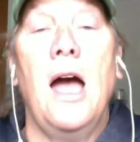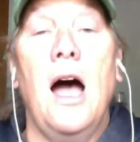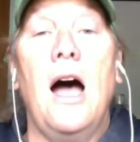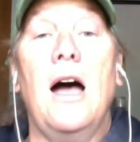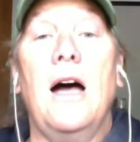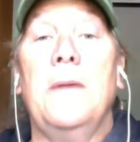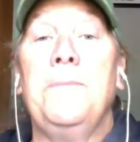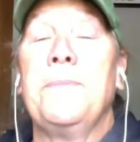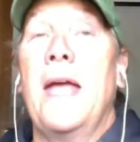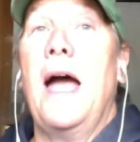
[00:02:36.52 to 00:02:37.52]

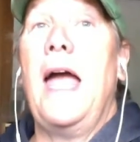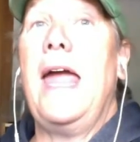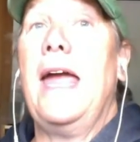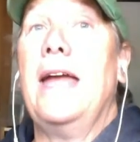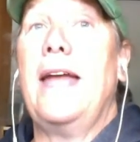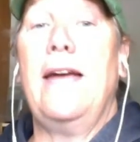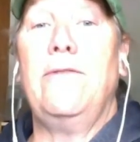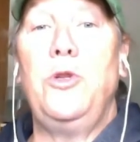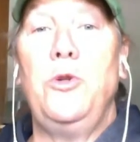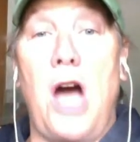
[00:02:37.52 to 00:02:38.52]
And I
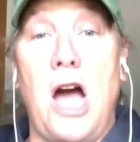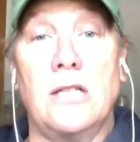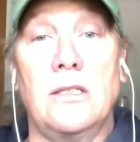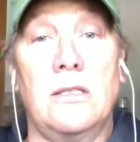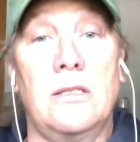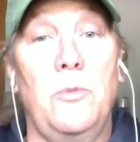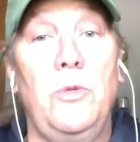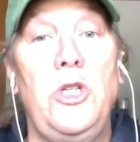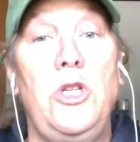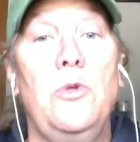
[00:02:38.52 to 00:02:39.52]
have 2 dogs,
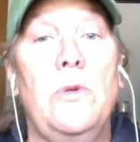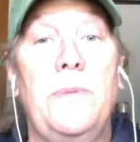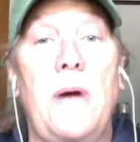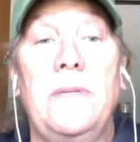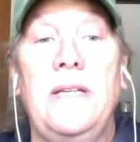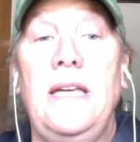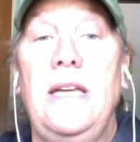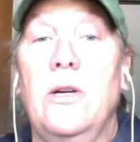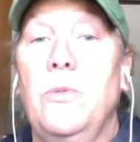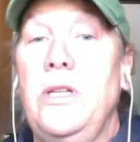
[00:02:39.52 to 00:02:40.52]
which you will probably
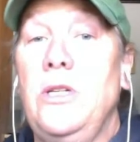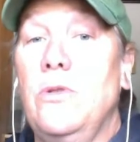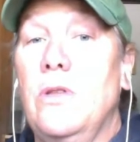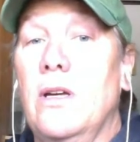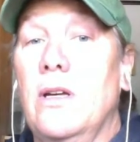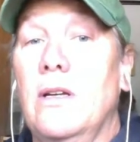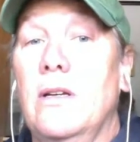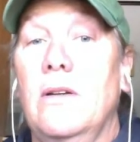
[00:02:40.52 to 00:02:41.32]
hear when you do